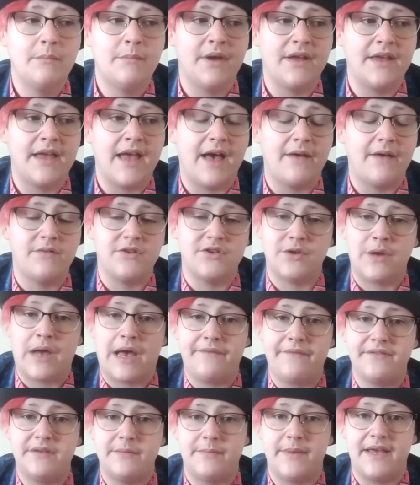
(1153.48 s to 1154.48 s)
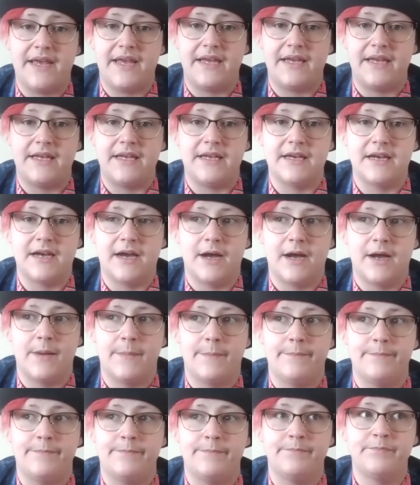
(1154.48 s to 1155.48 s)
yeah, we do have to be
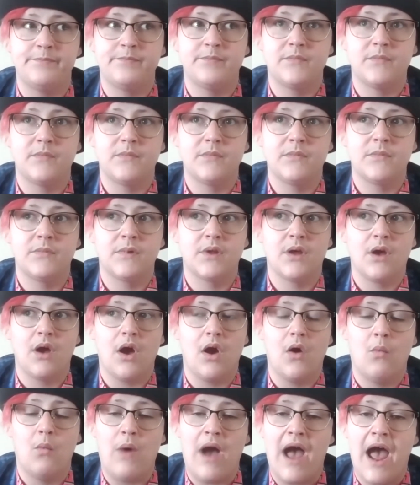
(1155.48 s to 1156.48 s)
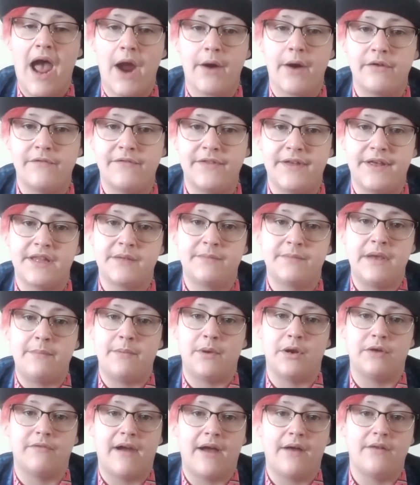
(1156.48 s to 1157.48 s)
aware of the other
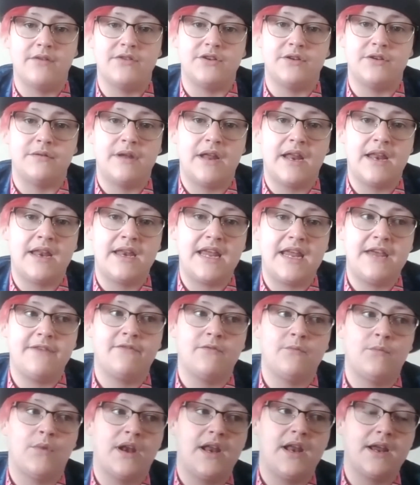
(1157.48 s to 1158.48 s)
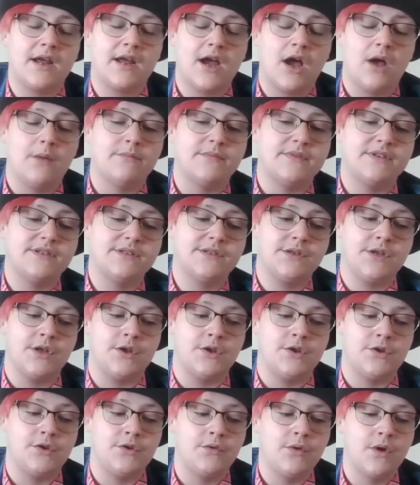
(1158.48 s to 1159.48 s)
people around you, and even when it comes
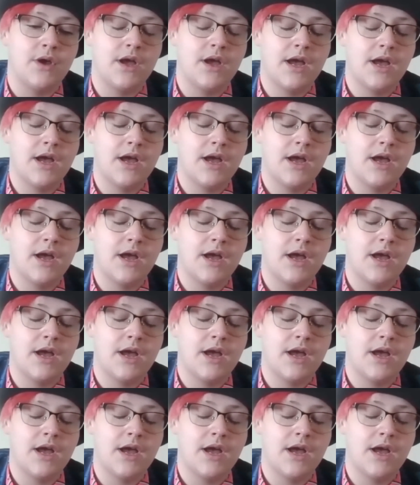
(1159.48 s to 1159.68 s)
to